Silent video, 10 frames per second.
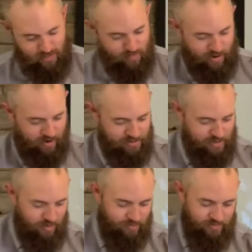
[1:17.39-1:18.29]
We bring
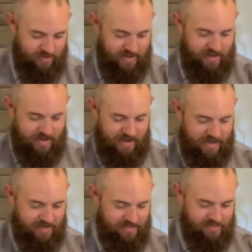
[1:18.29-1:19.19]
ourselves
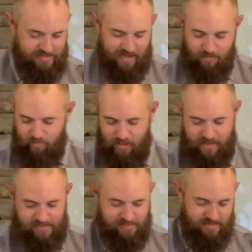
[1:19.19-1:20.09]
uh, to the same
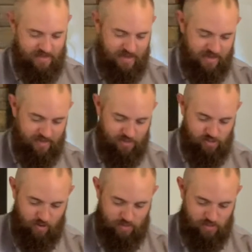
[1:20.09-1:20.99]
place in the
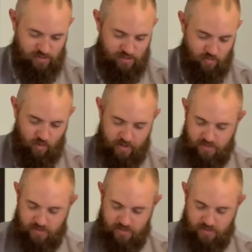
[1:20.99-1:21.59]
scriptures this morning.